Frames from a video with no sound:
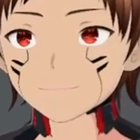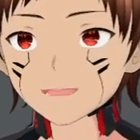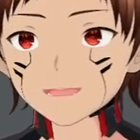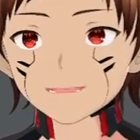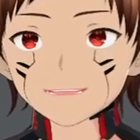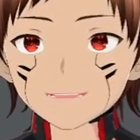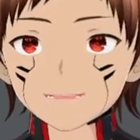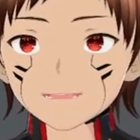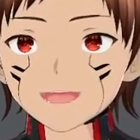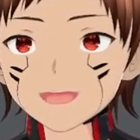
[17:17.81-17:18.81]
They'll
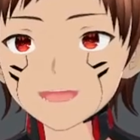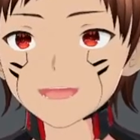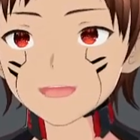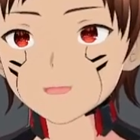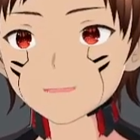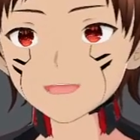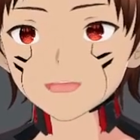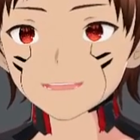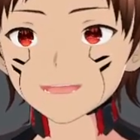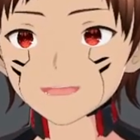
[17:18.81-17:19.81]
bite the bullet.
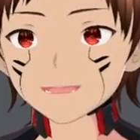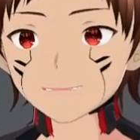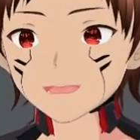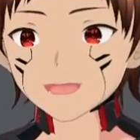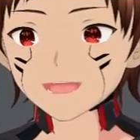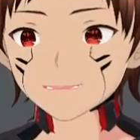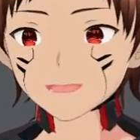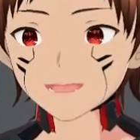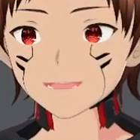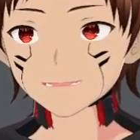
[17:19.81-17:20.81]
Plague Bears, Pox Bingers,